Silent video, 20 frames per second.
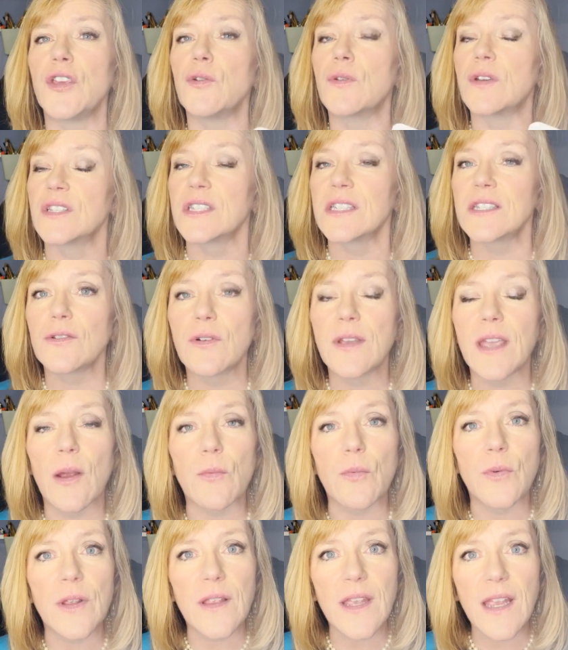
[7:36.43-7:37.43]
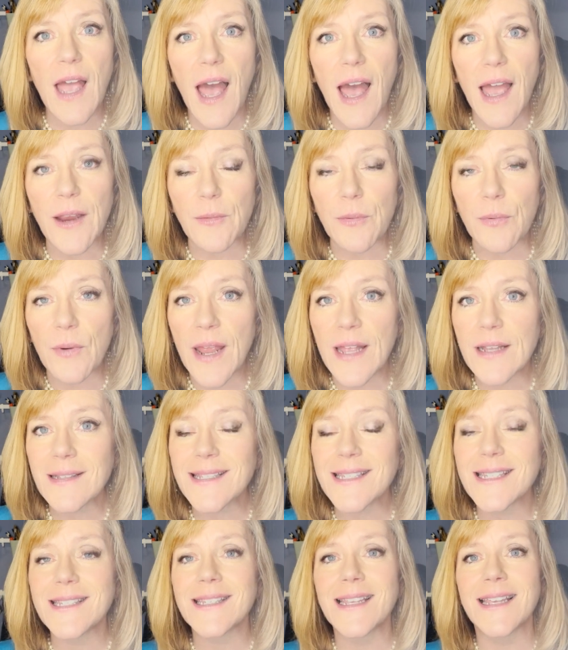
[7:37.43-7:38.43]
You can still get really high
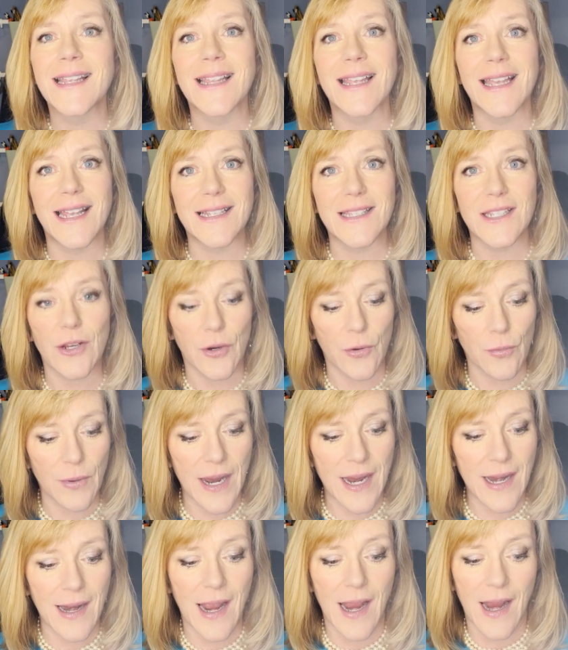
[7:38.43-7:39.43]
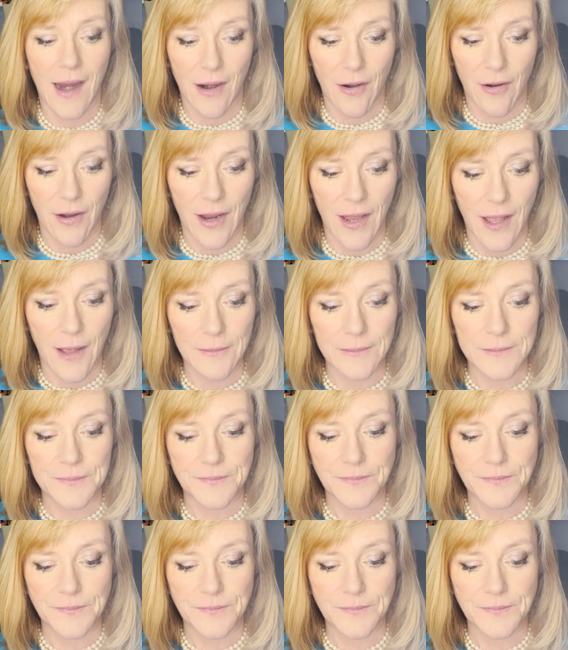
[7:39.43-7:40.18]
rents. It's a great area.